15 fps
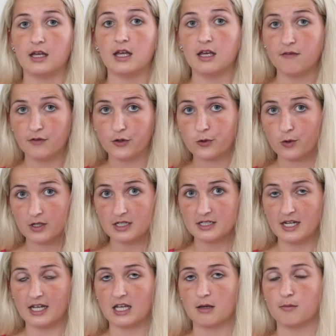If you're going to
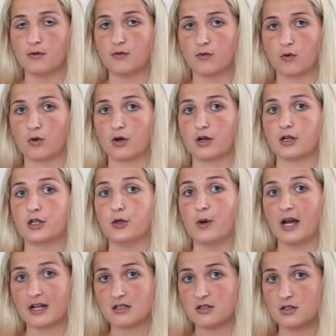take it before you
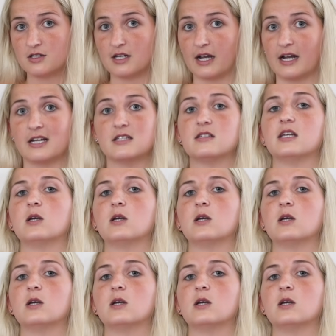exercise,